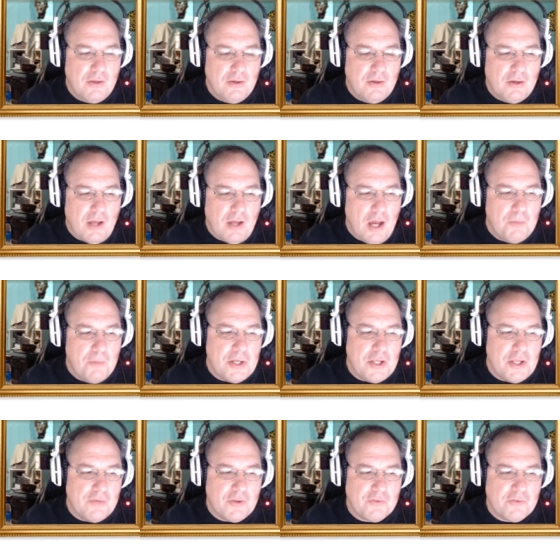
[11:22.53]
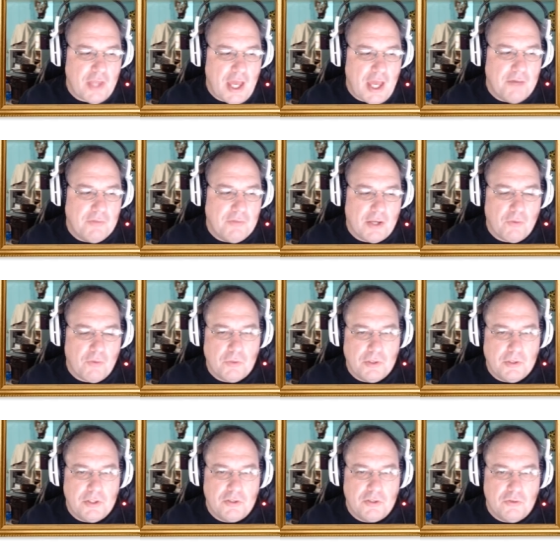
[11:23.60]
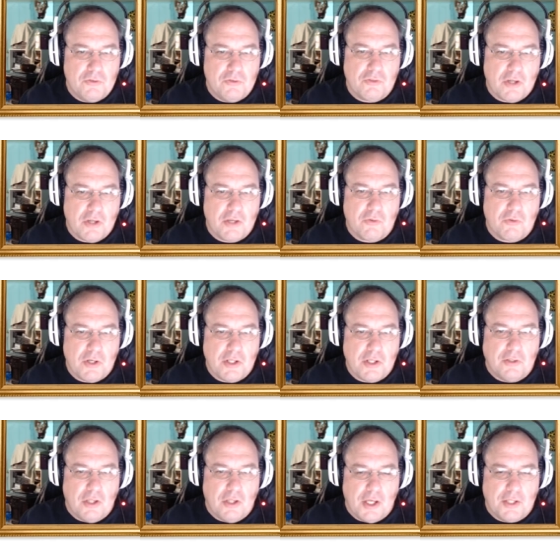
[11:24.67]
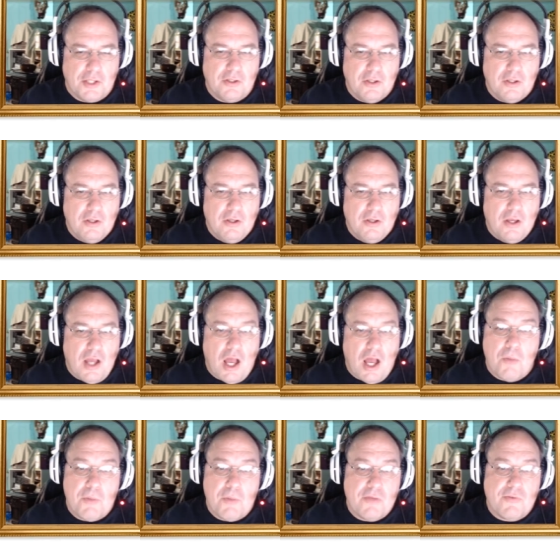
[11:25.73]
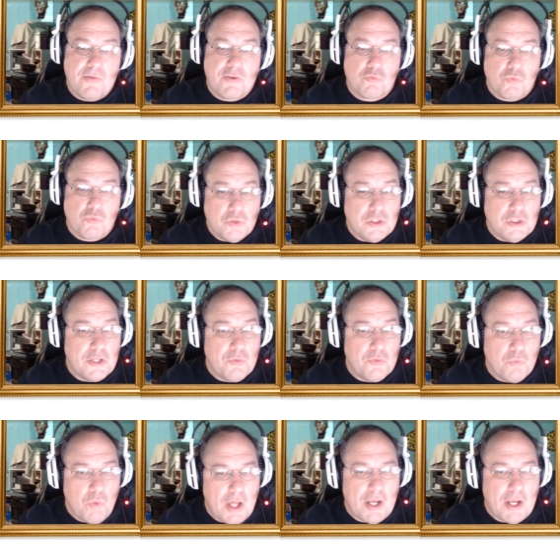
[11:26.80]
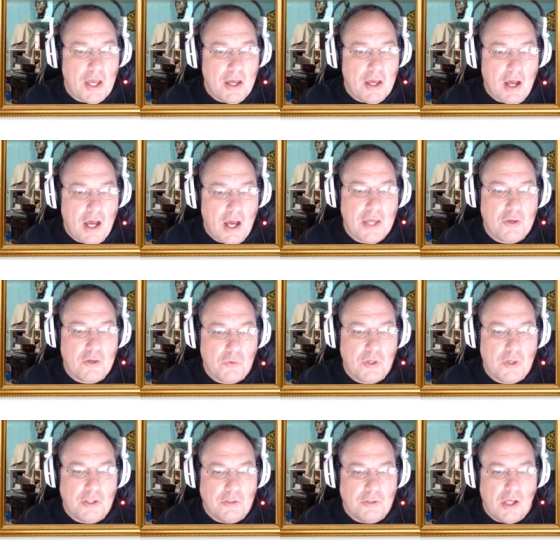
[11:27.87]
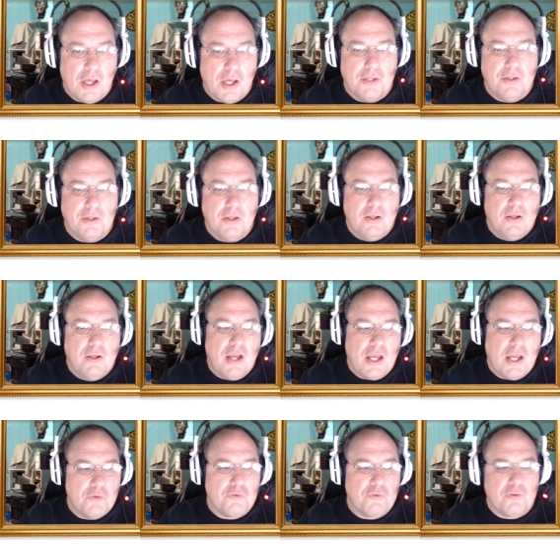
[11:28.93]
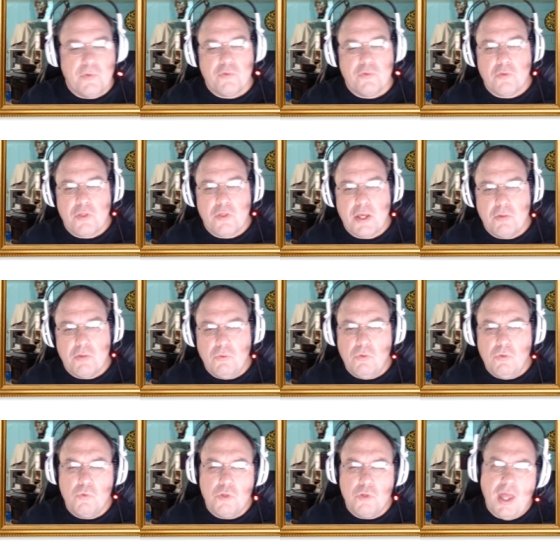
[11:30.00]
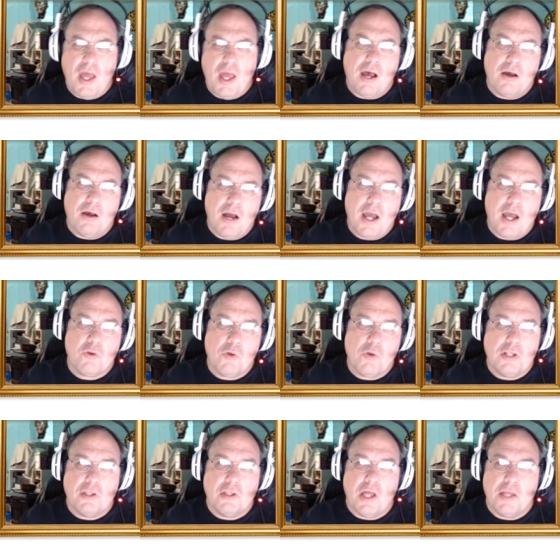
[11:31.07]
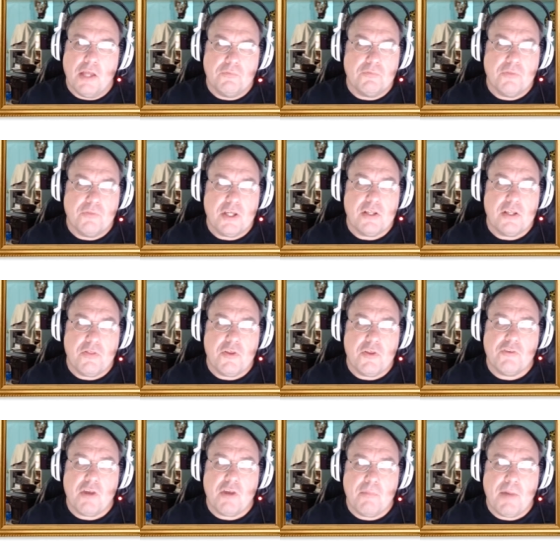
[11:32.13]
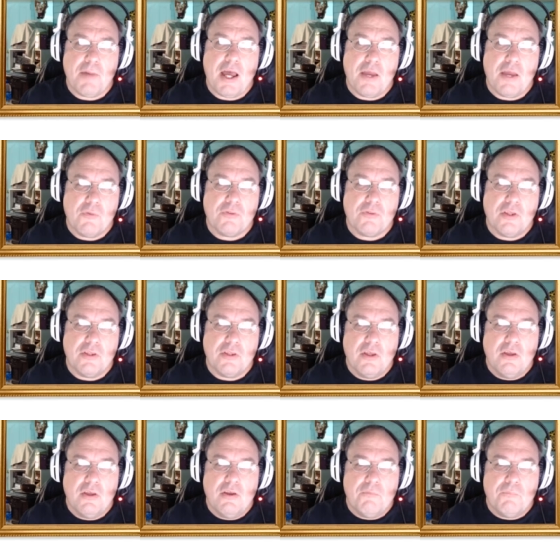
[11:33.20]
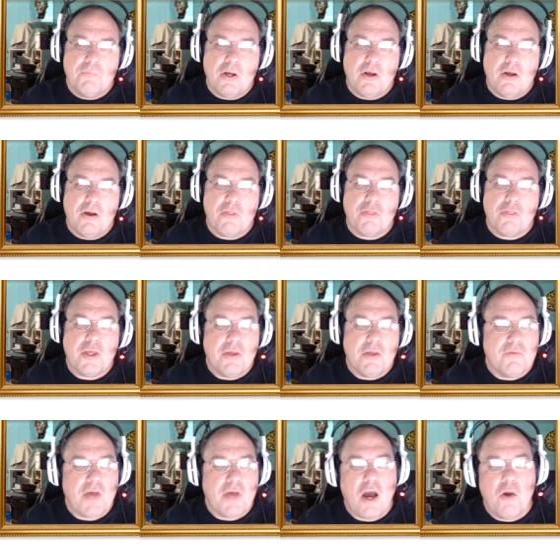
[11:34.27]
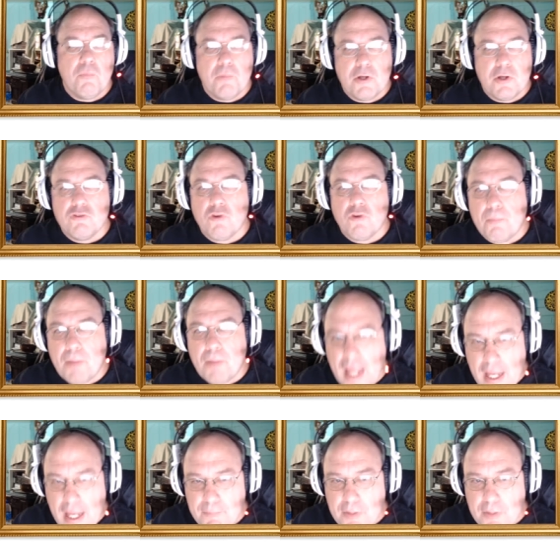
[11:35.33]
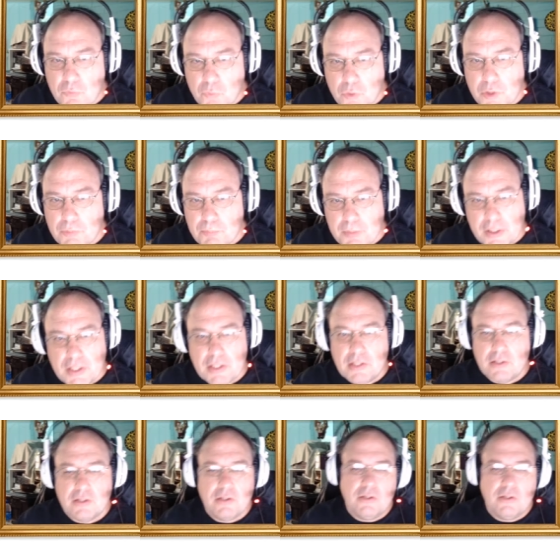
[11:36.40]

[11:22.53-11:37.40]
How many of us have like a really huge high credit line? How many of us really want a high credit line? I know some of us are thinking, "Whoa, yeah, high credit line. Think of the things I could buy with it." Well, think of how much your payment would be.